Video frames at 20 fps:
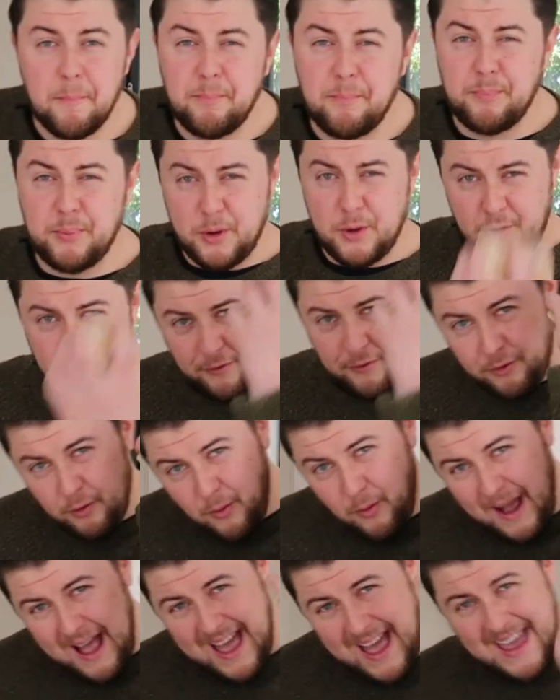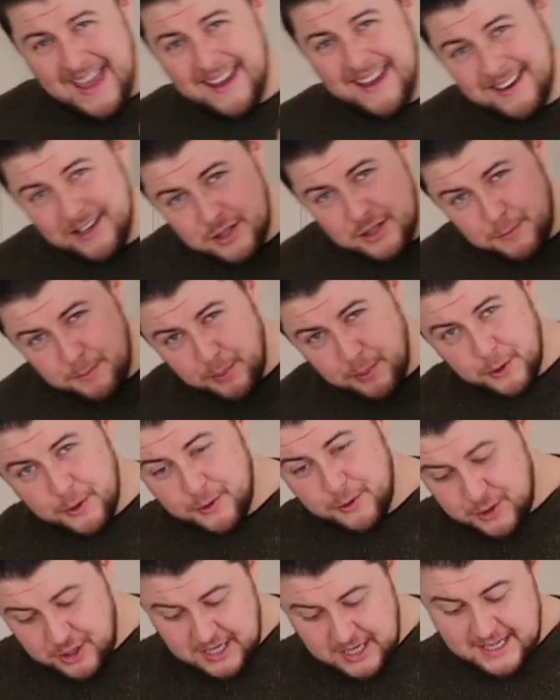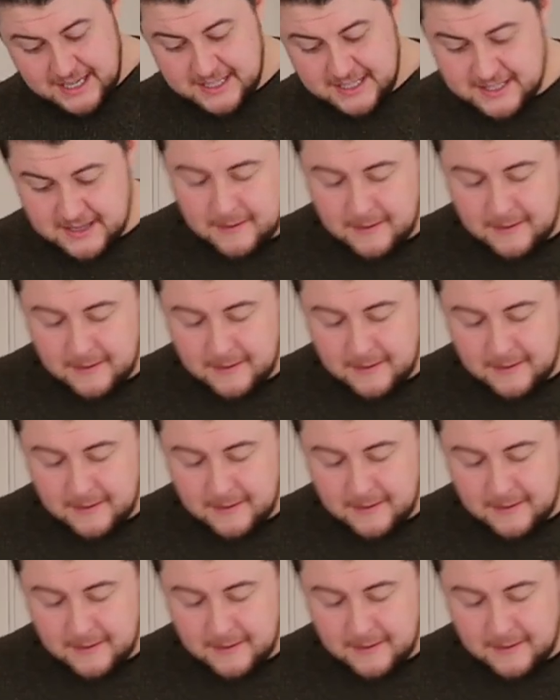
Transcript: Beautiful aged blue cheese,